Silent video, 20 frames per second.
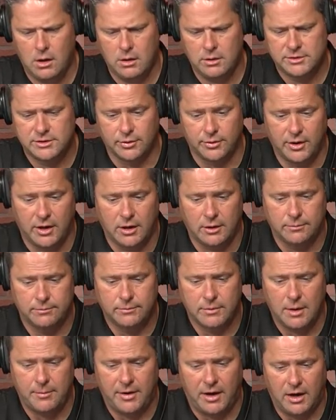so yeah,
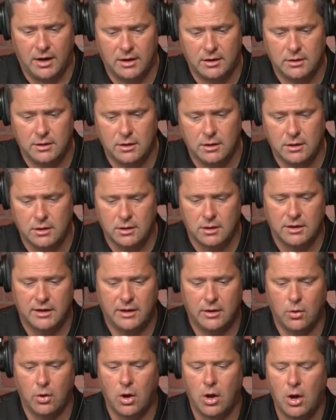I mean, it,
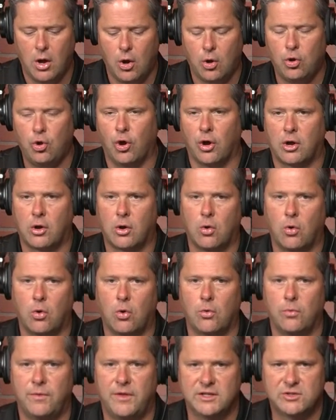look,
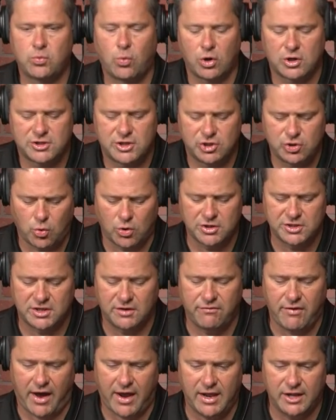this works to Georgia's
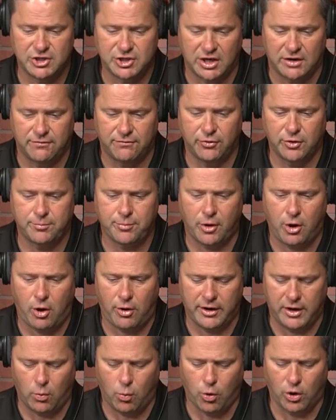advantage in football,
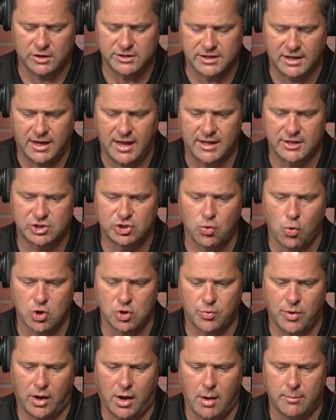and it works against
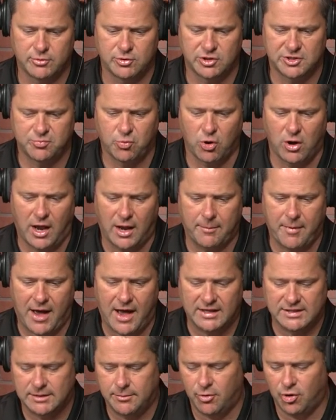Georgia when it comes to a sport like
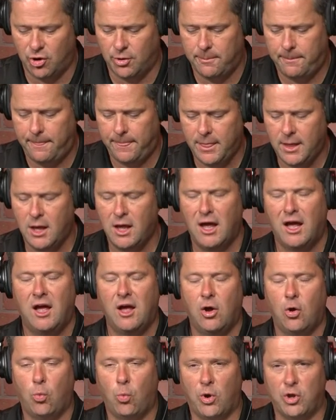basketball
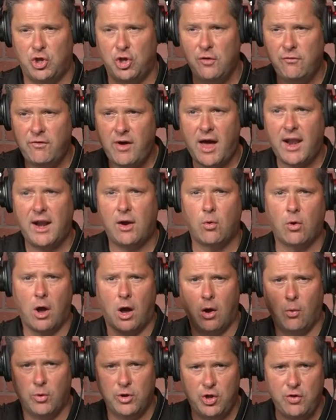when you've got it
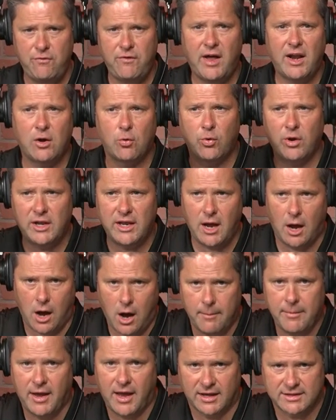when you've got it really
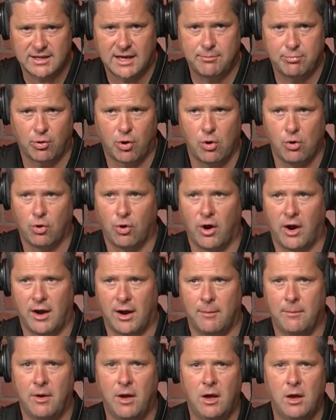humming as a
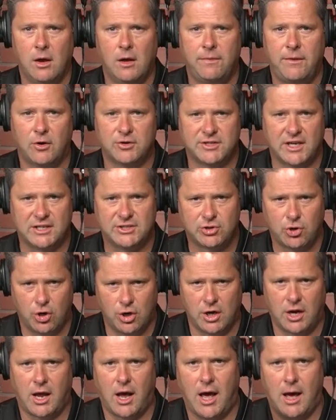program, there's a
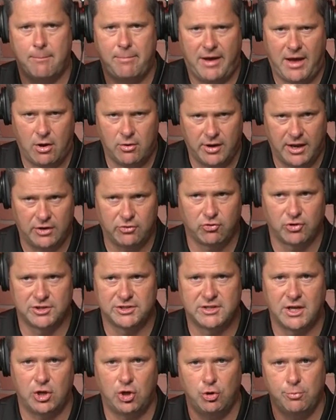certain compound
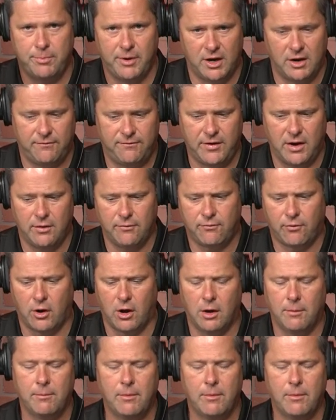interest that you benefit from.